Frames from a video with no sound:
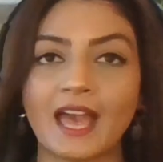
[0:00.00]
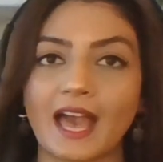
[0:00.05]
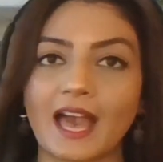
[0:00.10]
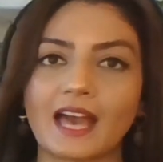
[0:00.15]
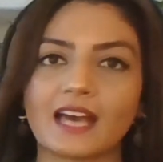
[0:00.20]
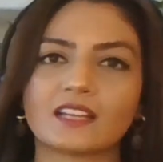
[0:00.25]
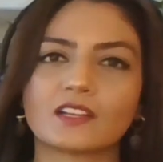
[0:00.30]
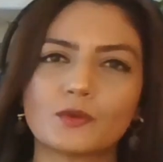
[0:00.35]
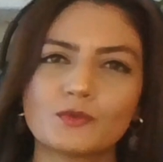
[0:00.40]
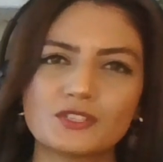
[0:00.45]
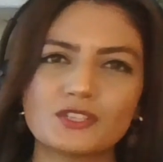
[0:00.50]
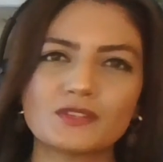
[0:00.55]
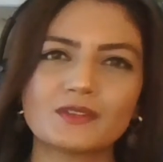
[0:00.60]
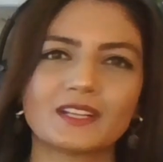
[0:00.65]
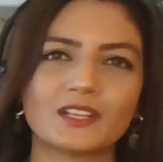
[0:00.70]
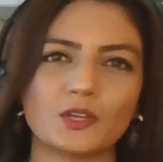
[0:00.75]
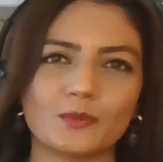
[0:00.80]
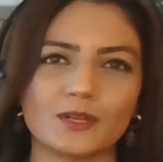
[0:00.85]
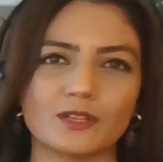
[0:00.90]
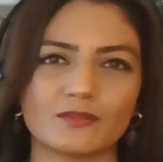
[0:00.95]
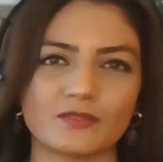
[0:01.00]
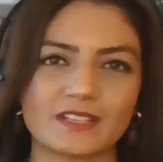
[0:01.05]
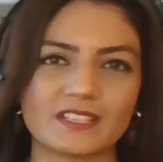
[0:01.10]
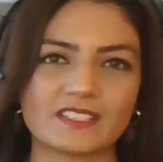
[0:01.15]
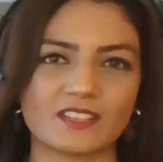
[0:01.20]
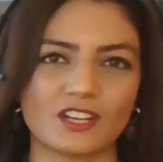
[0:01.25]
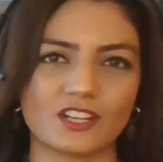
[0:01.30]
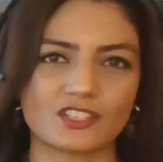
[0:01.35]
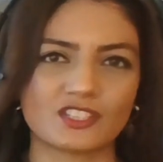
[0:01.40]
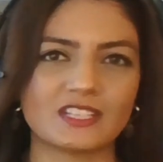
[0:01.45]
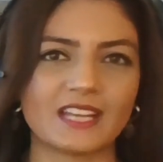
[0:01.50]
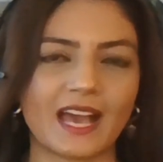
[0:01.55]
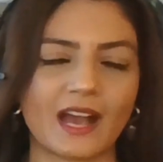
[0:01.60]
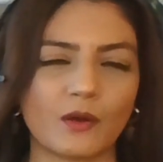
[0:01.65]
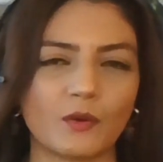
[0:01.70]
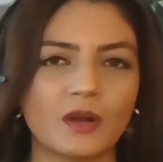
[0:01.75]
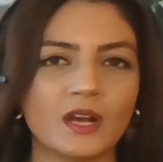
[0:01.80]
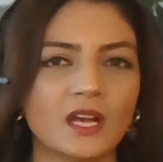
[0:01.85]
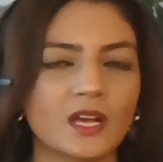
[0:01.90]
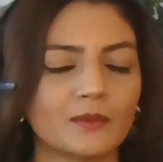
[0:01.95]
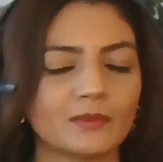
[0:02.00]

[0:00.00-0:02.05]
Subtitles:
and I was doing a little bit of research. Now,